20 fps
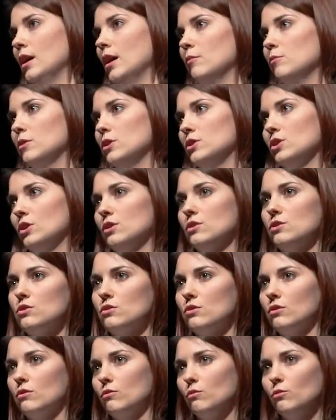Um, the
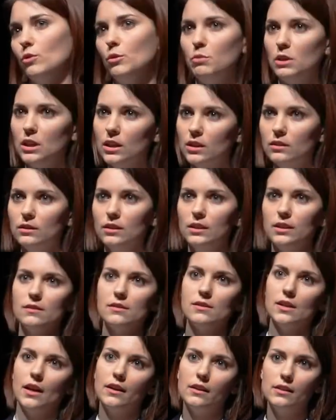judge repeatedly
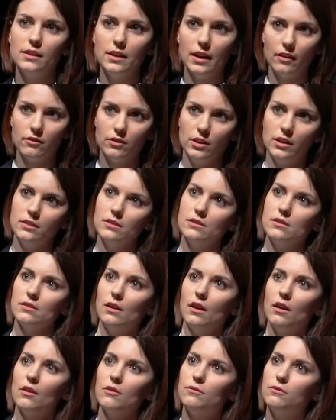cited the evidence
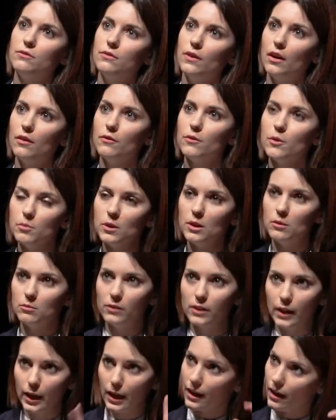of, of the peop-
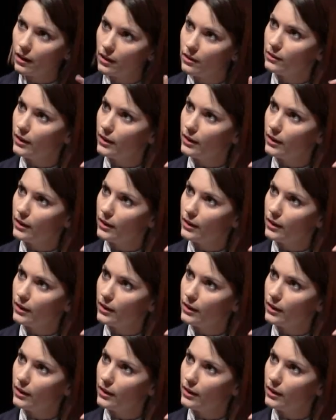lay,